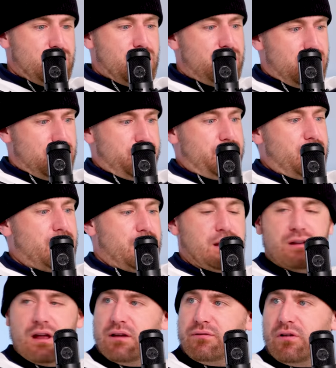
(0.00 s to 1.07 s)
you know I don't I'm not
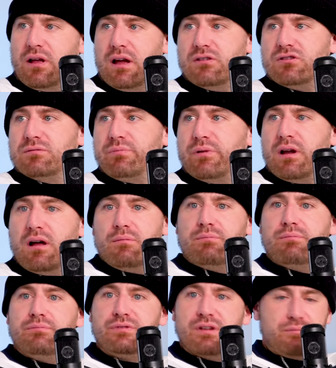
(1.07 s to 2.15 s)
an NFL agent, but
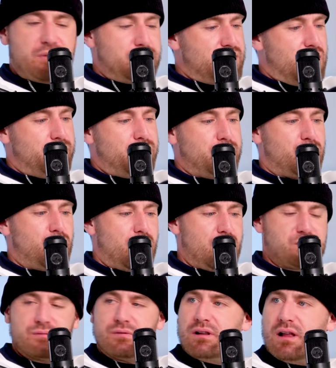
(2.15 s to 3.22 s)
I'll sometimes help them
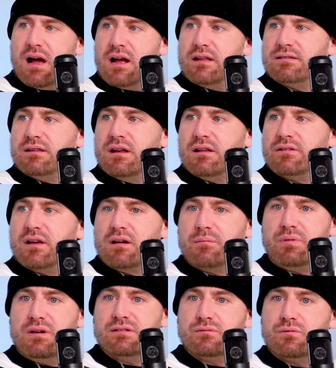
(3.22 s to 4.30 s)
acquire some clients, and then I'll take
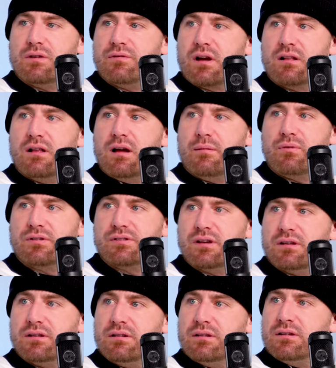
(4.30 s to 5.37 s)
a piece of whatever that client brings
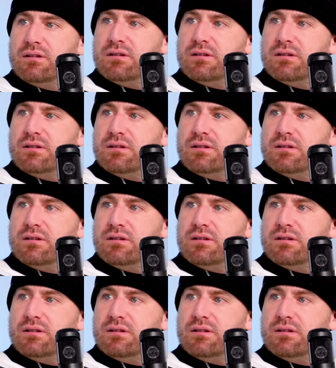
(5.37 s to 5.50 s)
in.